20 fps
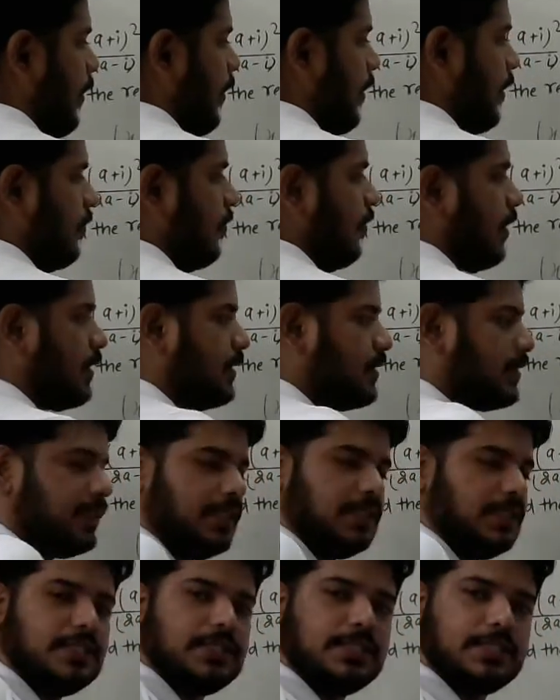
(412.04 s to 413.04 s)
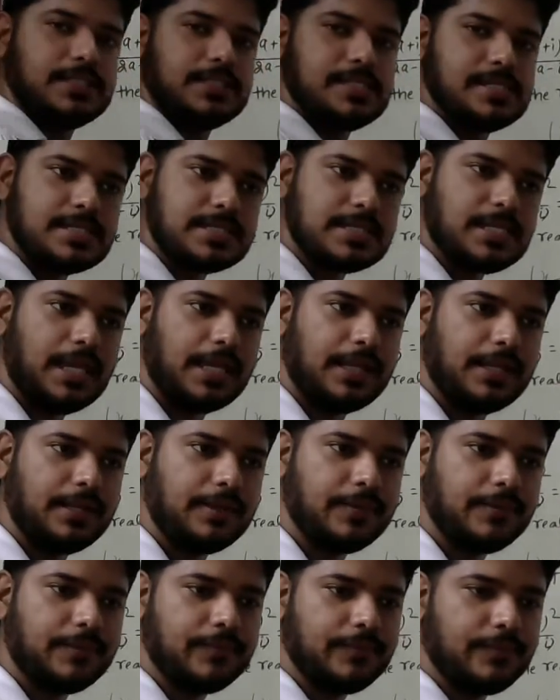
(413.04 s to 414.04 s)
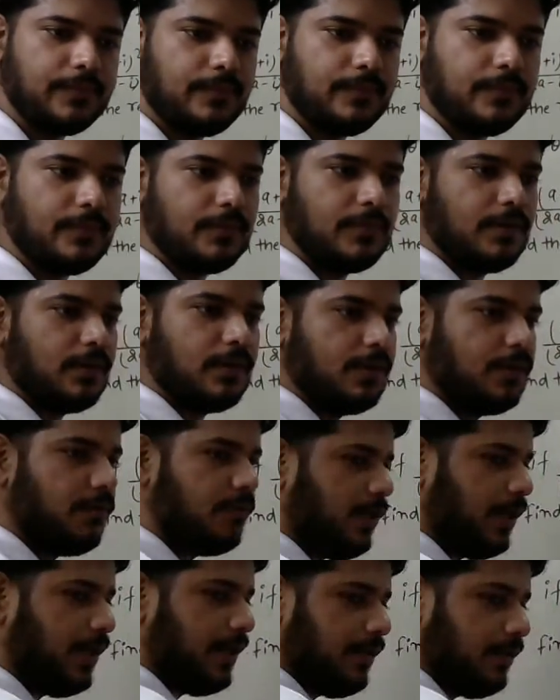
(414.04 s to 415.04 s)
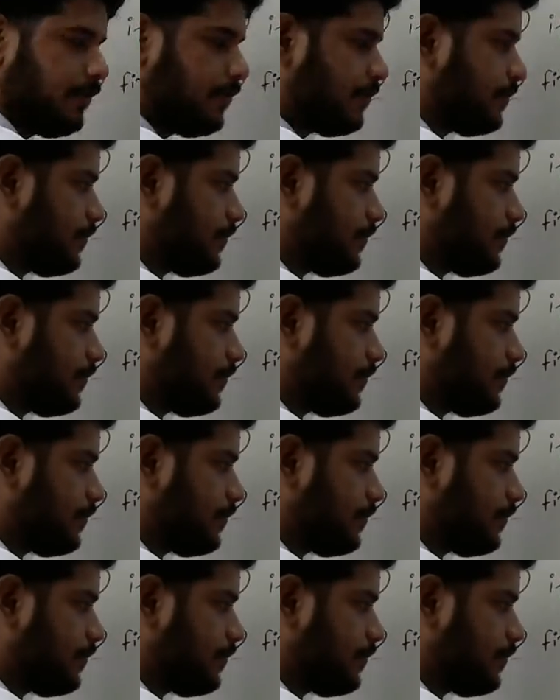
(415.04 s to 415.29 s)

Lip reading: reverse the sign. Fine.